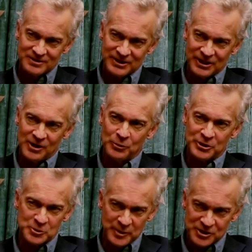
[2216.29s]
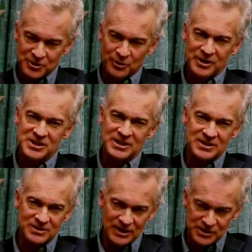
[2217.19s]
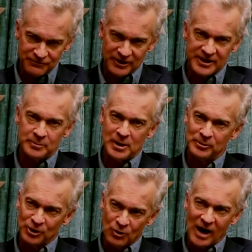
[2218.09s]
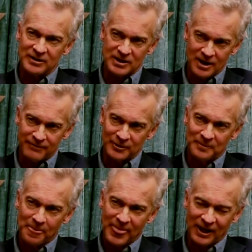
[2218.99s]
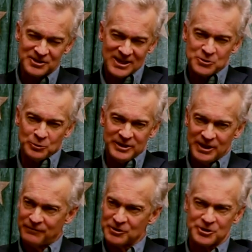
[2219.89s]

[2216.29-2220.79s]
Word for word: You know, when there's big stories, it's, it's fun to be able to go out and cover them because that's what we did for